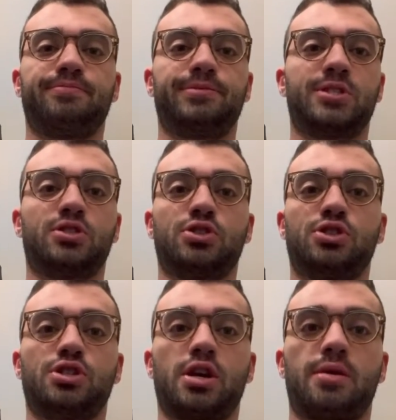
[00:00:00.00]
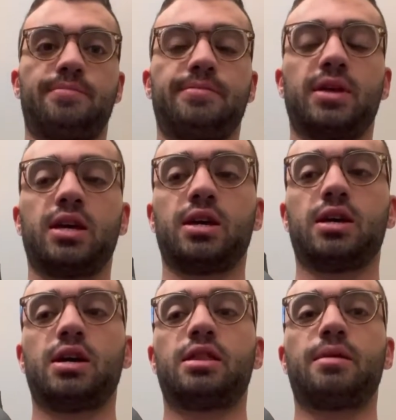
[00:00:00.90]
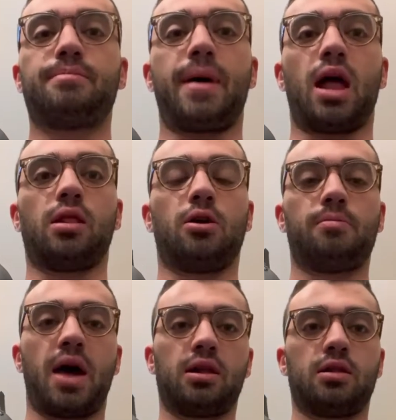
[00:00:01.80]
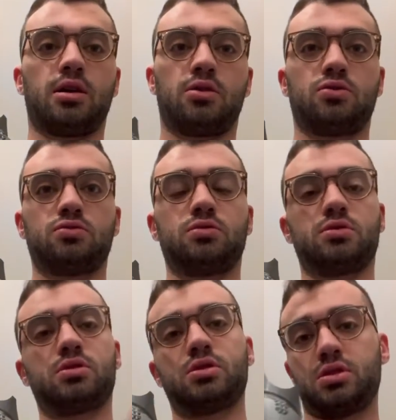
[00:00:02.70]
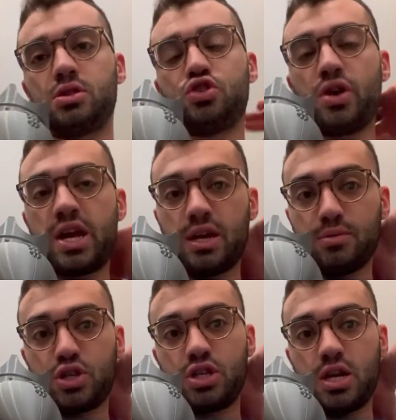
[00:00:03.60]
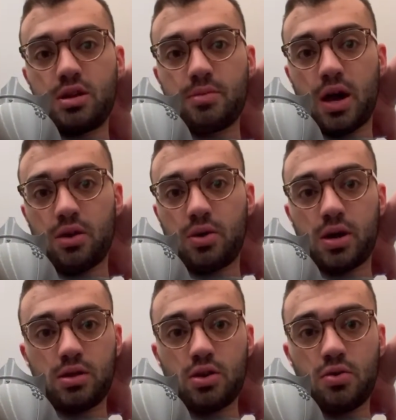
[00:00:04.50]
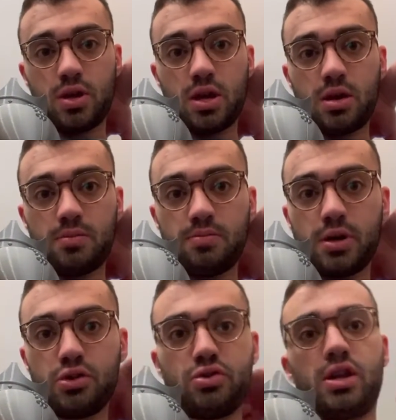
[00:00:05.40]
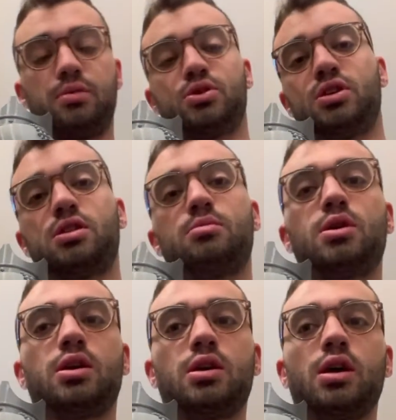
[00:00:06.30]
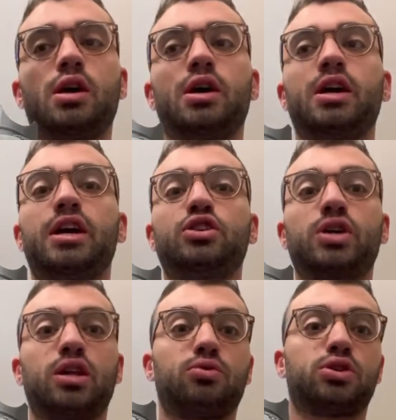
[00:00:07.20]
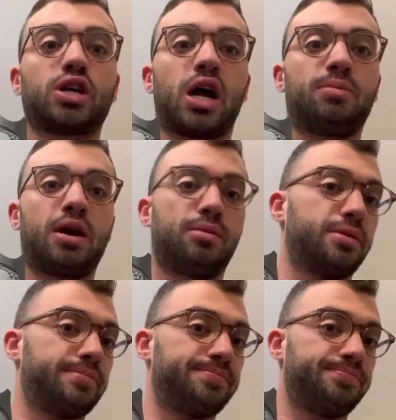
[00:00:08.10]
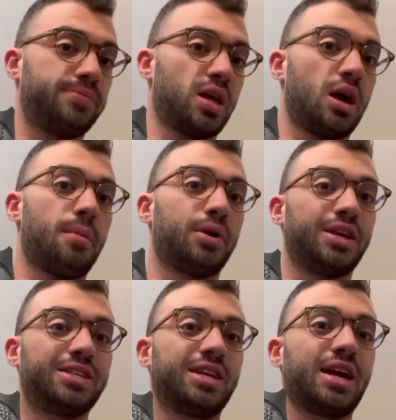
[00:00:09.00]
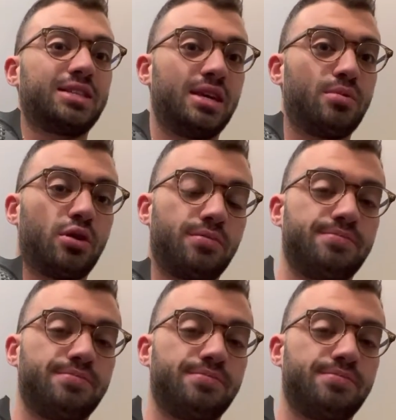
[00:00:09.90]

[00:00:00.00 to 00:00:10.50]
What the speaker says: It's a shame. Then Matt Alone. Trading machine, by the way. Low-key. Bigger trading machine than me. He traded Rashad Bateman. But he did get Debo.